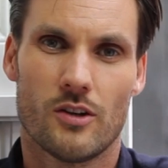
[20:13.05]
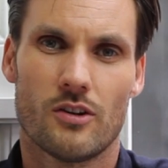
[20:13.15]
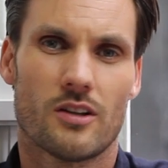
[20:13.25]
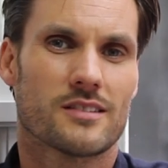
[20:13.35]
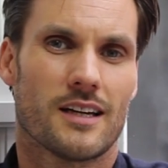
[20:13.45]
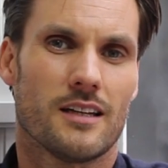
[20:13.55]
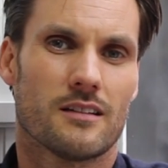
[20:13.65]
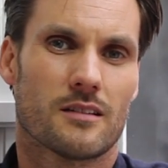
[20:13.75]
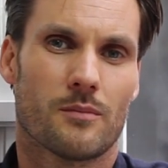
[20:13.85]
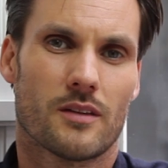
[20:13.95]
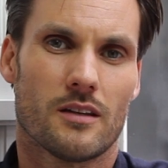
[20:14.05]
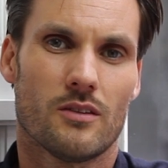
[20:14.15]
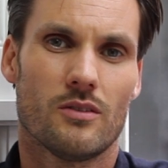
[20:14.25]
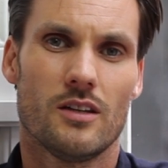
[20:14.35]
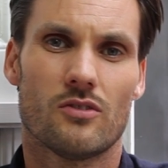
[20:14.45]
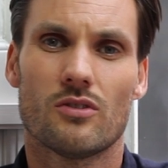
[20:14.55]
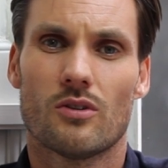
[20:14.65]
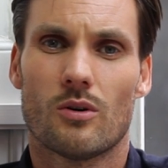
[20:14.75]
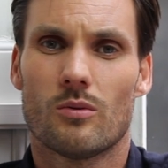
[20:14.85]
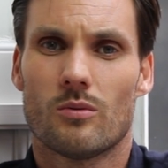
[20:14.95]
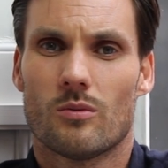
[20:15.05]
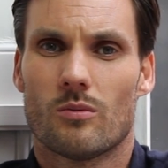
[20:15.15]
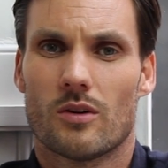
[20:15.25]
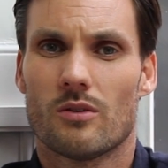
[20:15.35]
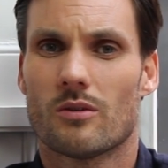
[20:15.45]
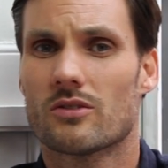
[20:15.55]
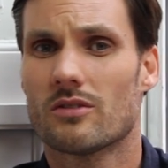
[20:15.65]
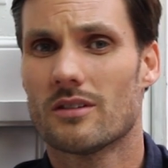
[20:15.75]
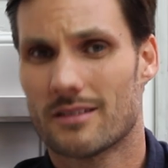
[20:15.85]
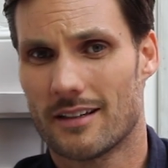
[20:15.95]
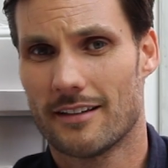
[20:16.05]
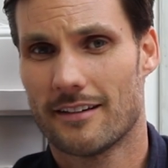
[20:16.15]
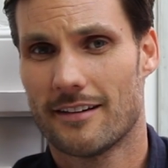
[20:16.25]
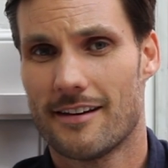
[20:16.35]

When you're designing something, you need to know what you want to design.